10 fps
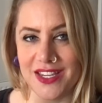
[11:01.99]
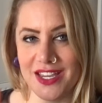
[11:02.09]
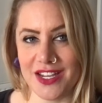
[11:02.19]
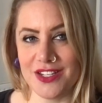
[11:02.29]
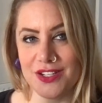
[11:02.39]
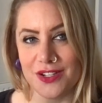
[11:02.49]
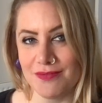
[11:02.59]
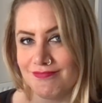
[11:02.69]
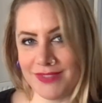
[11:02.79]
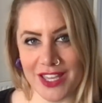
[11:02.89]
and
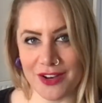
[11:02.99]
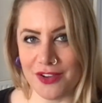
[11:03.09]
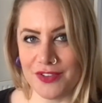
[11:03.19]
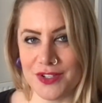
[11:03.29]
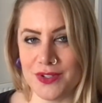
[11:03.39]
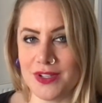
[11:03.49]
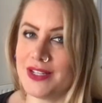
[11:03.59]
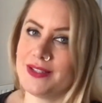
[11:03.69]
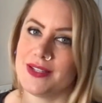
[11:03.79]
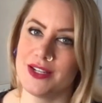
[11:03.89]
get over to your
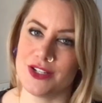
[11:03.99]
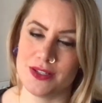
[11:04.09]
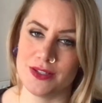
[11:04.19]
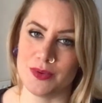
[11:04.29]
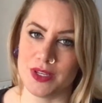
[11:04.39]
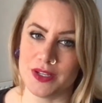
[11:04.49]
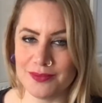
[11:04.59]
list and just do it.